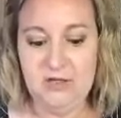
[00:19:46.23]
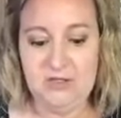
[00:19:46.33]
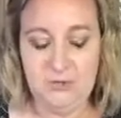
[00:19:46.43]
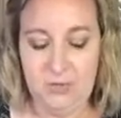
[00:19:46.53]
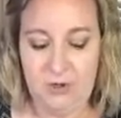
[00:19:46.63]

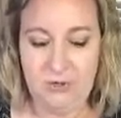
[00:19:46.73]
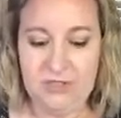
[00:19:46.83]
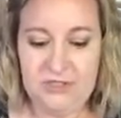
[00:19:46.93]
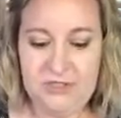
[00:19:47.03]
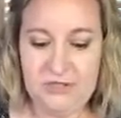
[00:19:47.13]
So what we're
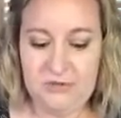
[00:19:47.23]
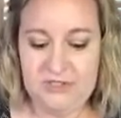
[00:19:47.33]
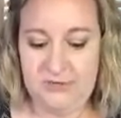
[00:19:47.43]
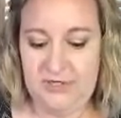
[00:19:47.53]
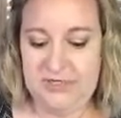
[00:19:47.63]
gonna do
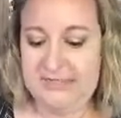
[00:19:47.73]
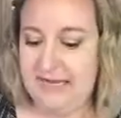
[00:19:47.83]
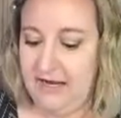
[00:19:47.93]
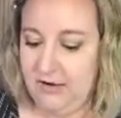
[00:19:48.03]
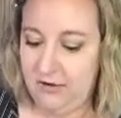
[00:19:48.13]
is we're gonna
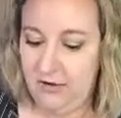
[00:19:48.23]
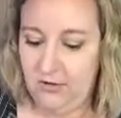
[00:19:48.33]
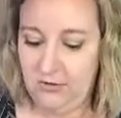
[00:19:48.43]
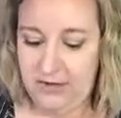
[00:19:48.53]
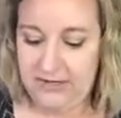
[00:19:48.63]
take our
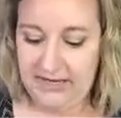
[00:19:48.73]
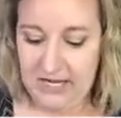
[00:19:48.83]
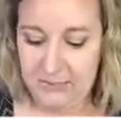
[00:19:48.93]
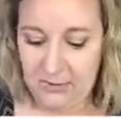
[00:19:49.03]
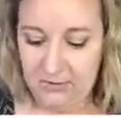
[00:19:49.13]
Granny
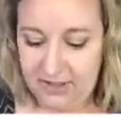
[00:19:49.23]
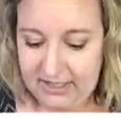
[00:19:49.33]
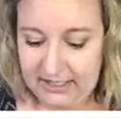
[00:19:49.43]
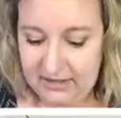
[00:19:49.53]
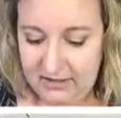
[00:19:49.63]
Apple Green